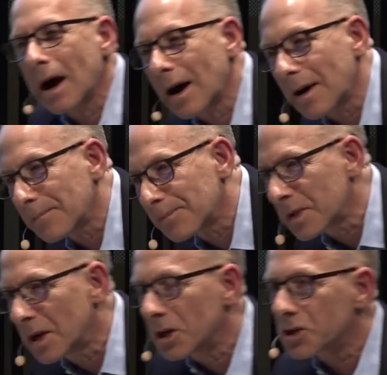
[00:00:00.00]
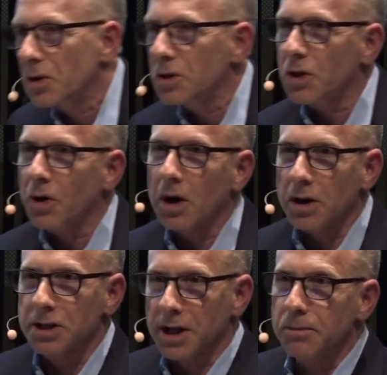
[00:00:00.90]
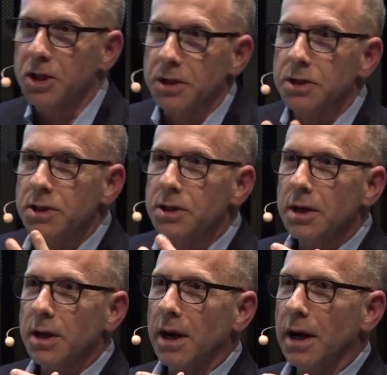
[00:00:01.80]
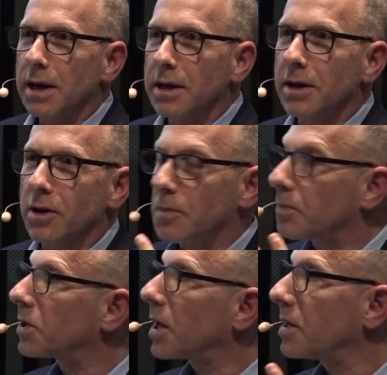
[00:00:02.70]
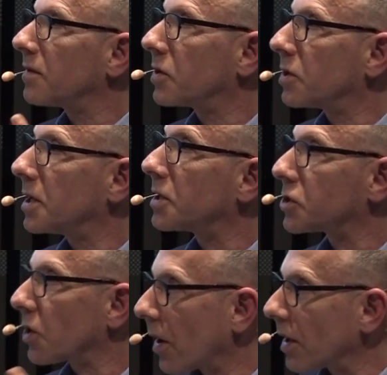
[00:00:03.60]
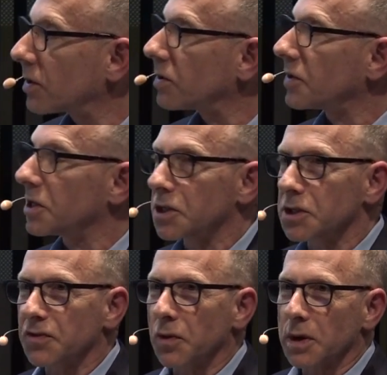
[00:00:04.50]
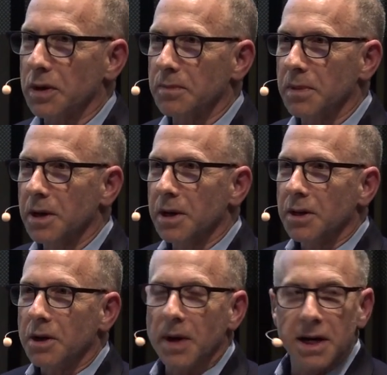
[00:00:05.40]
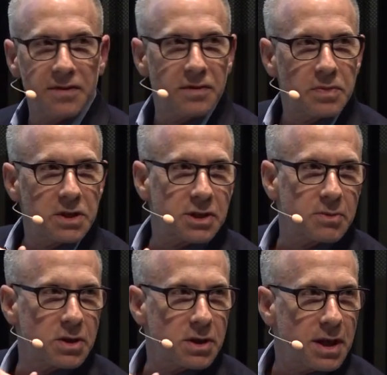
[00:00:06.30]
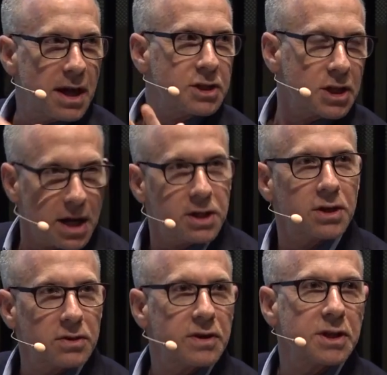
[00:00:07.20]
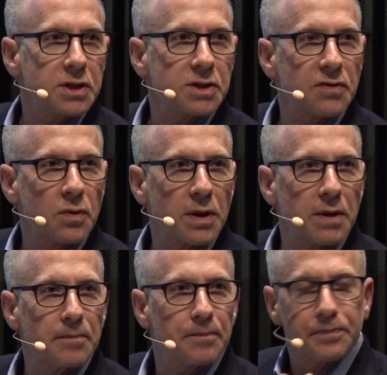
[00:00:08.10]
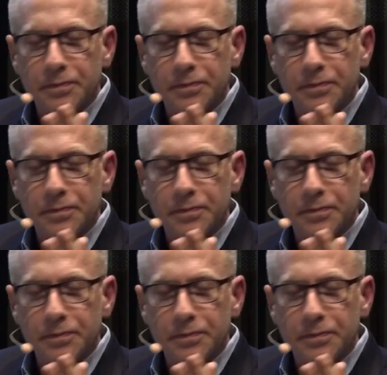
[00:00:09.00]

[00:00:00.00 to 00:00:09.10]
Um, so those are all assumptions and there are plenty of good historical reasons for them. There might even be some good educational reasons for them.